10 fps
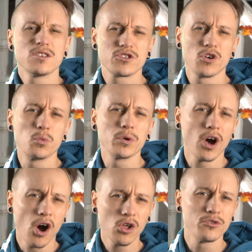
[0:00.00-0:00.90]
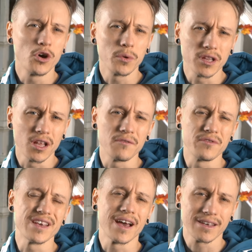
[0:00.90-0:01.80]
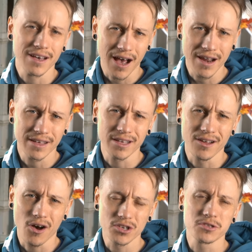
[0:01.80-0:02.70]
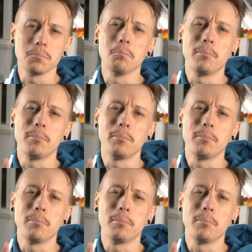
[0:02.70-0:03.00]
So we all know and love the iconic and awesome